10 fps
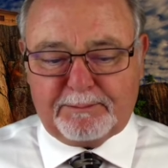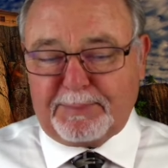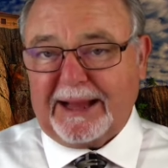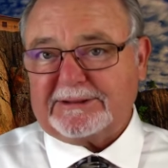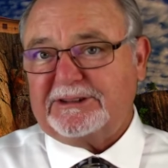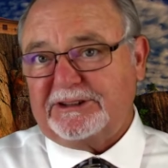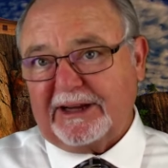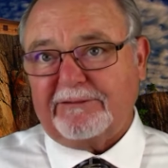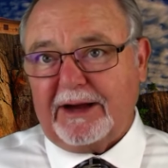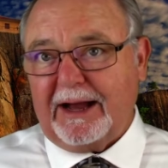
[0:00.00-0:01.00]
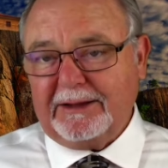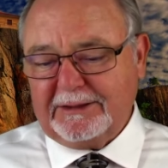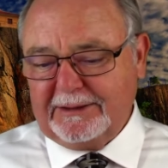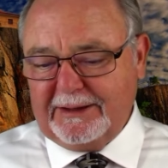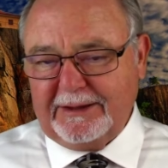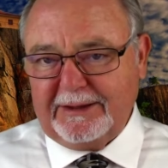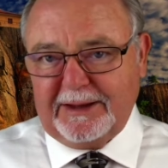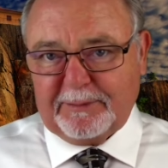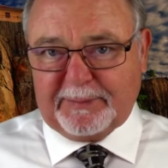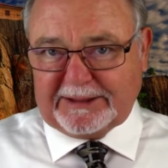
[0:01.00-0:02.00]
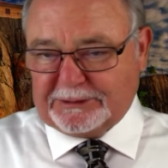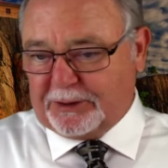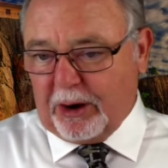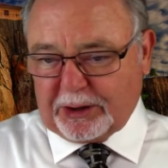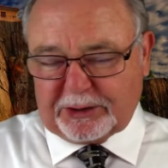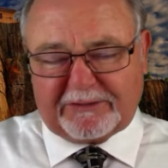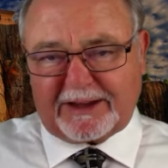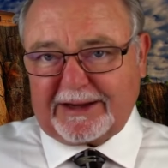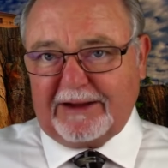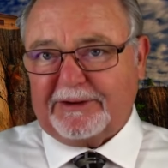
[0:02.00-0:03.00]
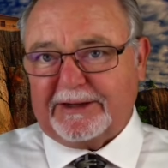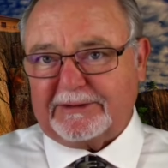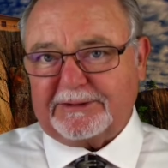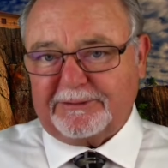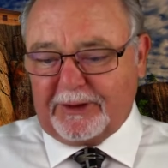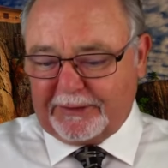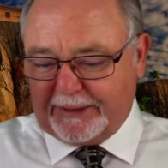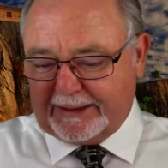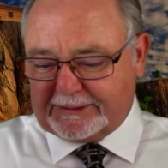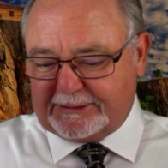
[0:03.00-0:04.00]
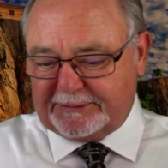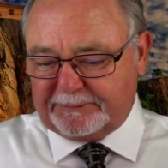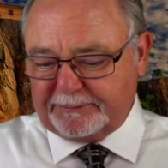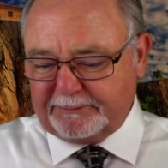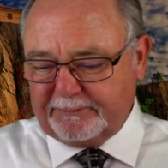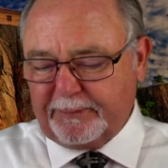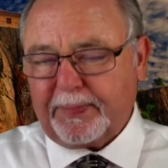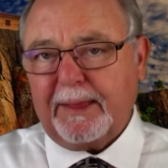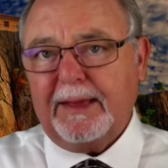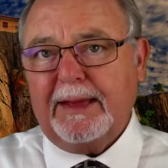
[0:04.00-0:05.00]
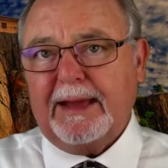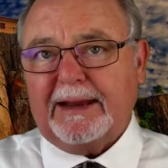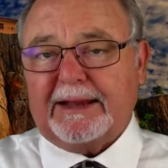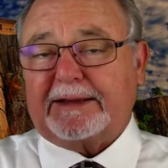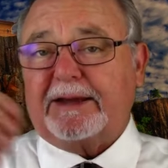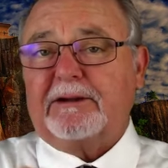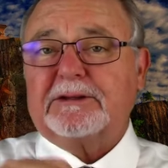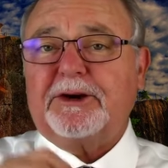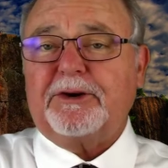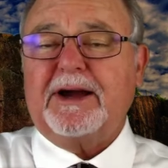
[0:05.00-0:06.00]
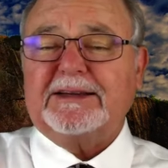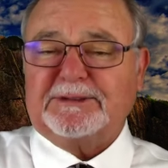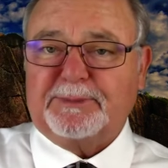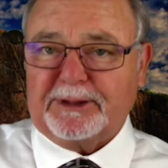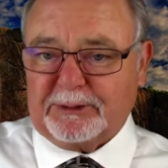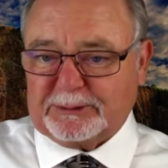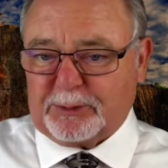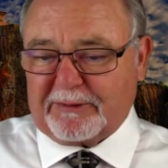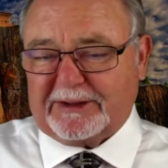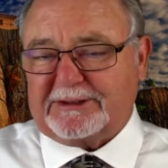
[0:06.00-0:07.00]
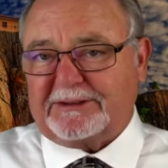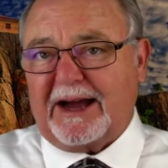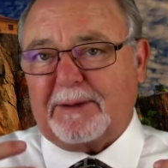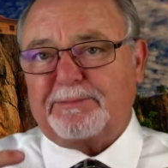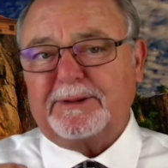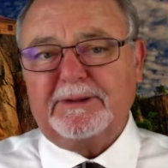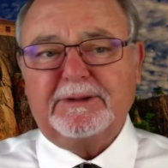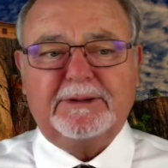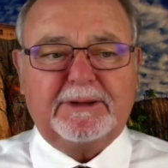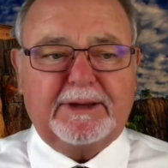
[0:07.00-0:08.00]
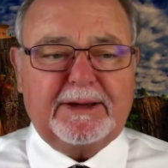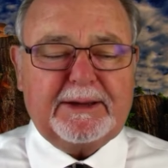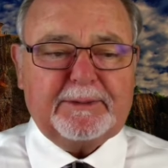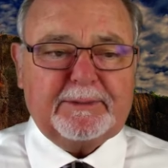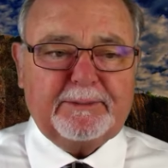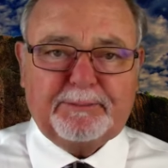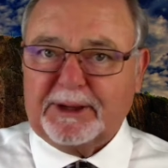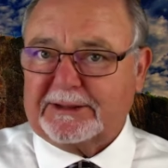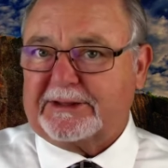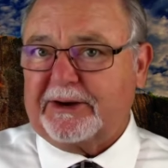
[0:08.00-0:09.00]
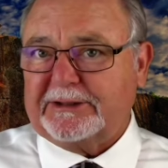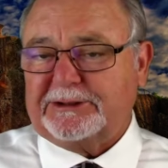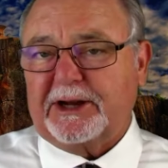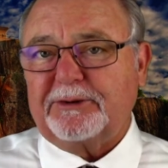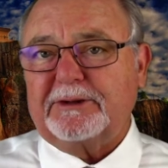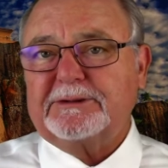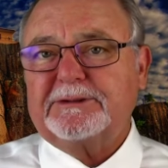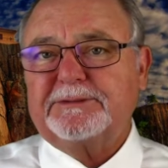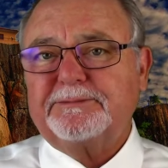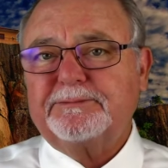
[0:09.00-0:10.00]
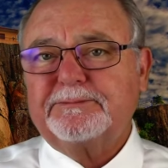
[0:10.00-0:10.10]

Bathsheba means daughter of the covenant, of all things. And he killed her husband, who was one of his top military generals.